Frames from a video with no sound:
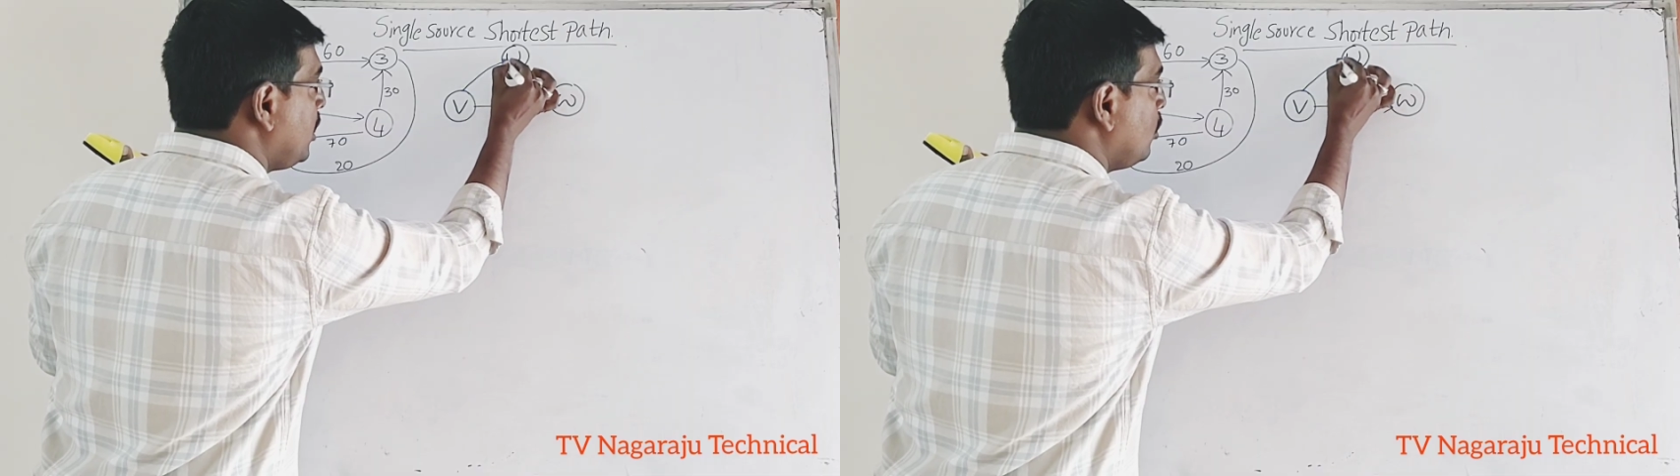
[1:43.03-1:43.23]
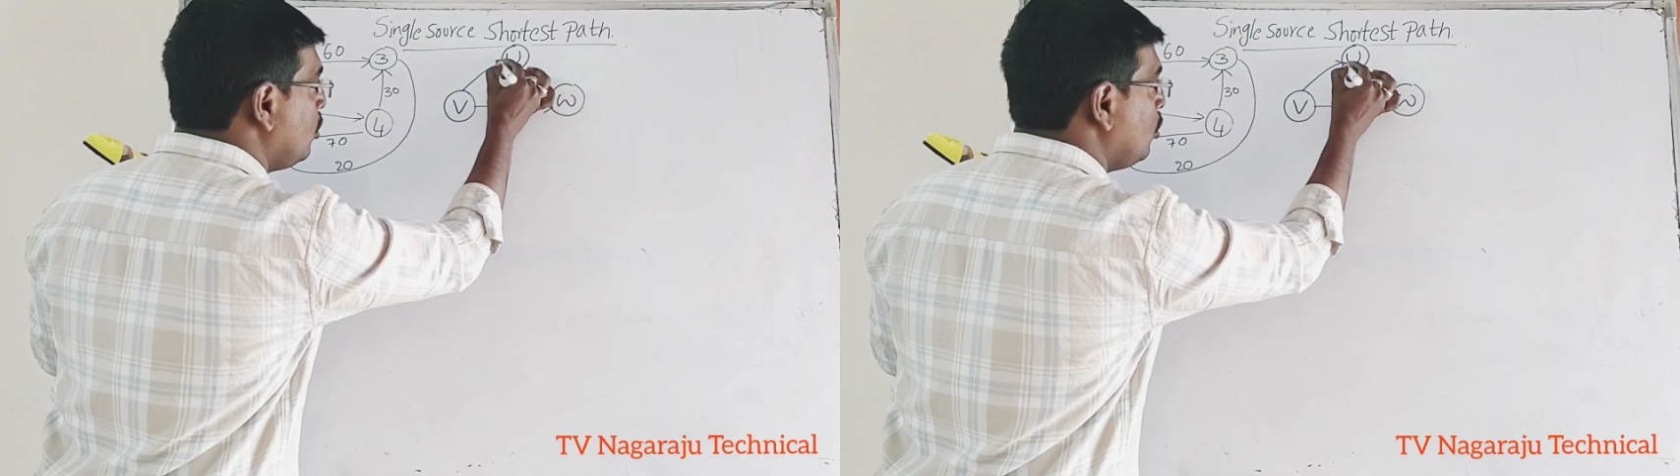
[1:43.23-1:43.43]

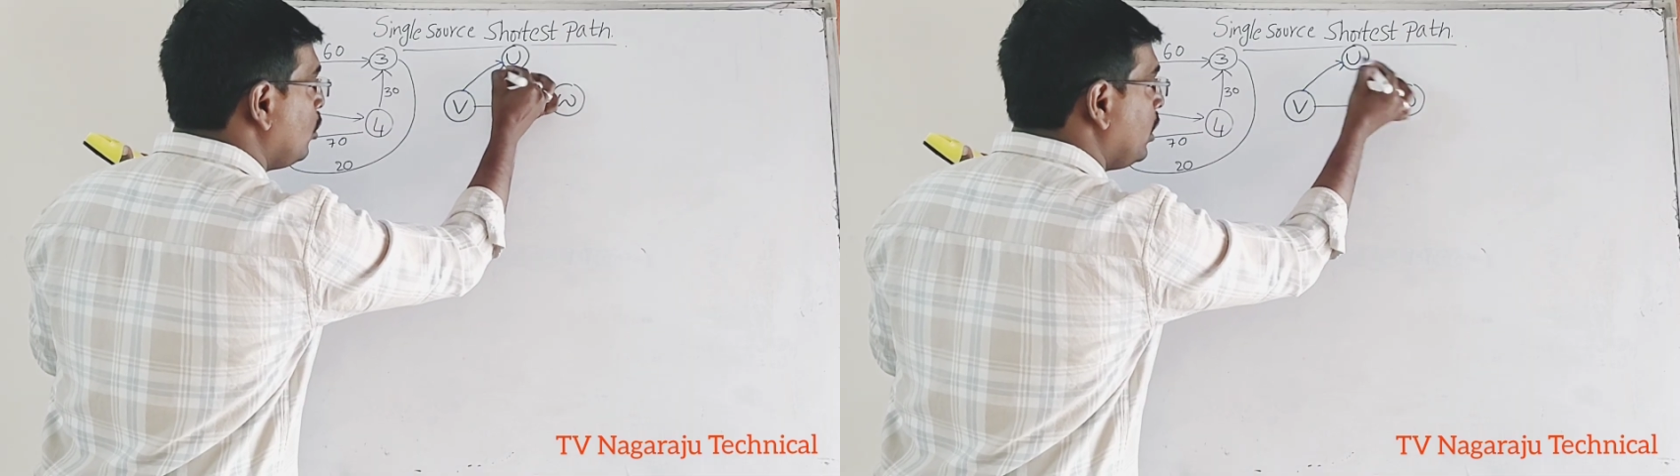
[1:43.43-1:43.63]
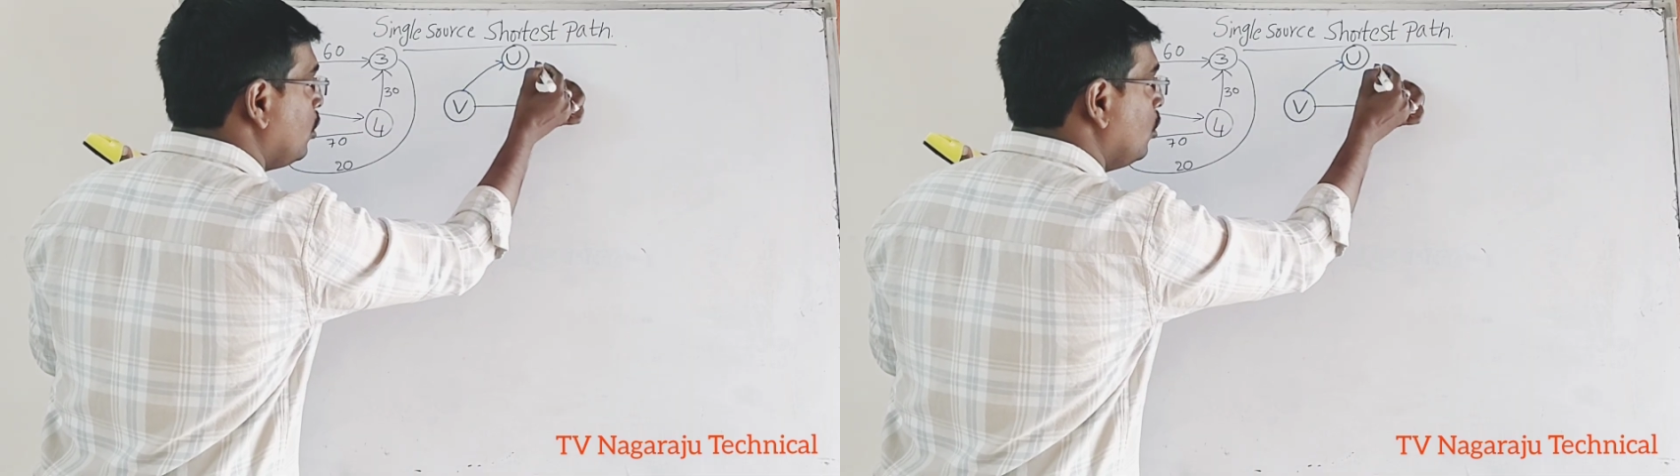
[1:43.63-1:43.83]
to
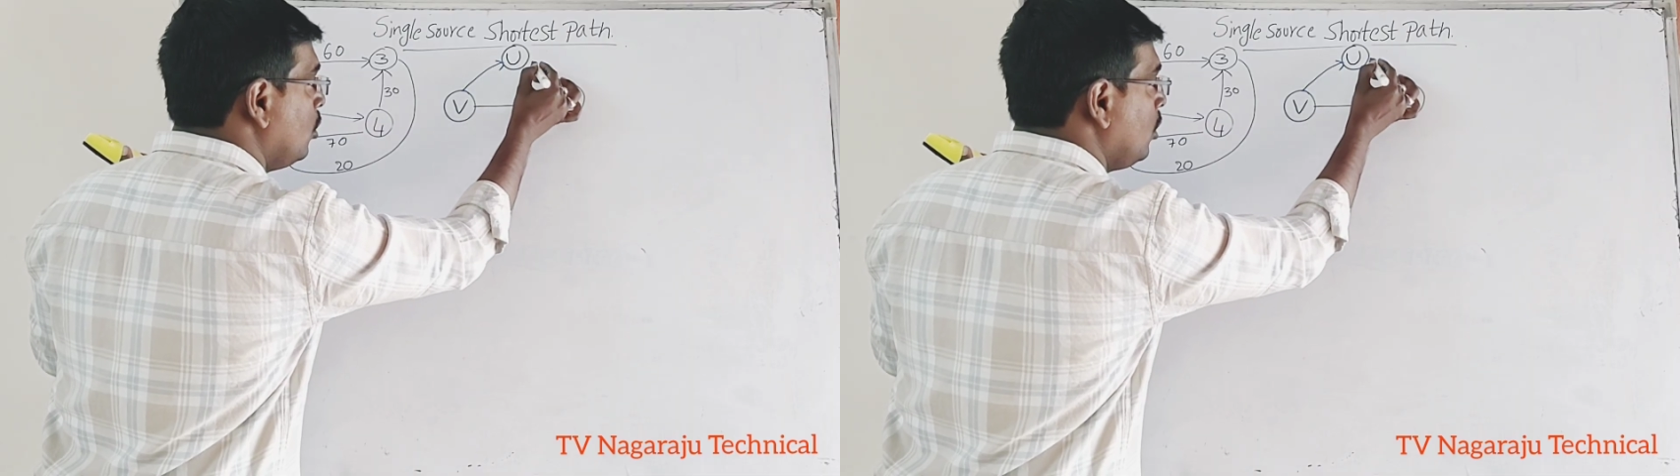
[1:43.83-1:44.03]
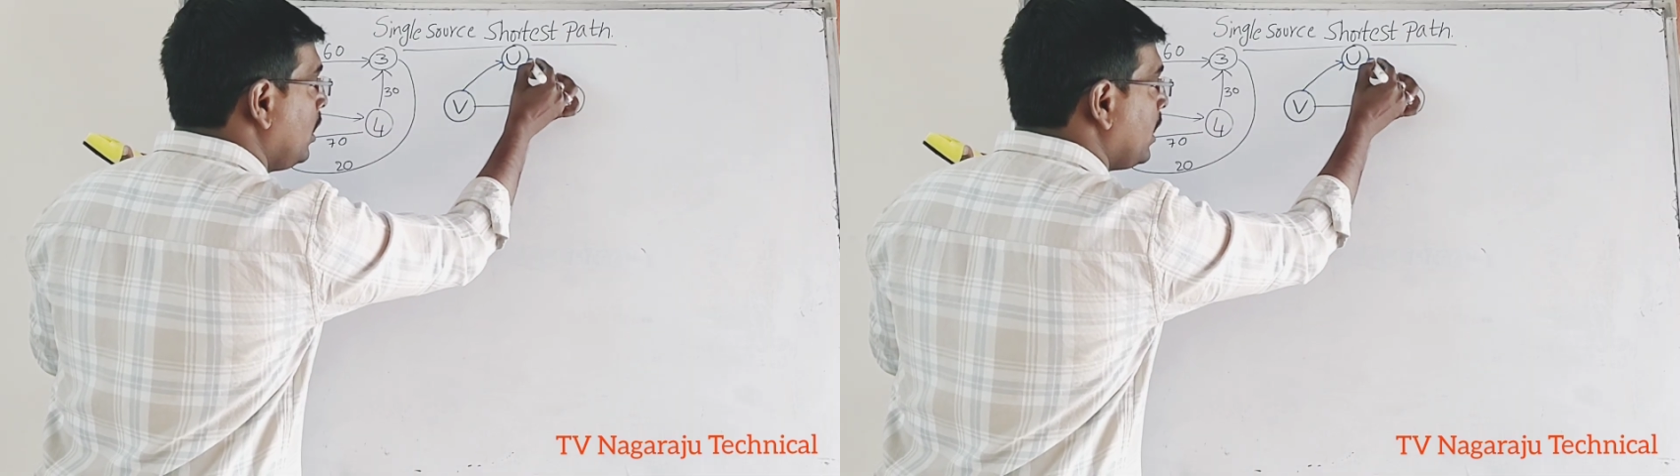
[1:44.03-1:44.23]

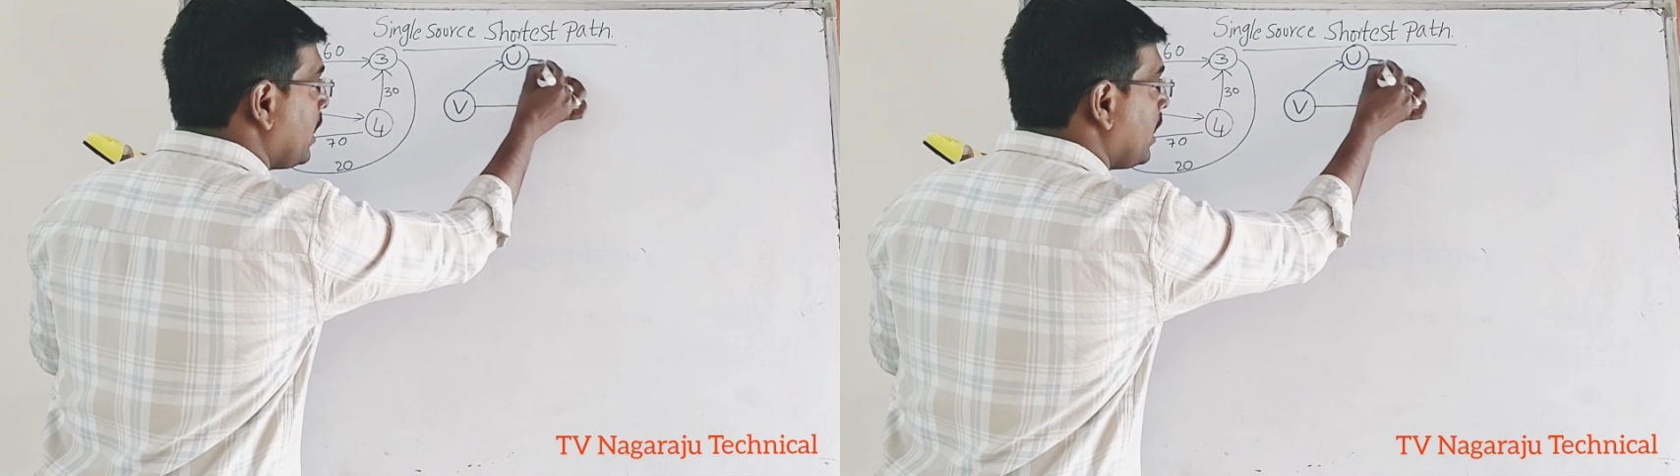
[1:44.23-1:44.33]
U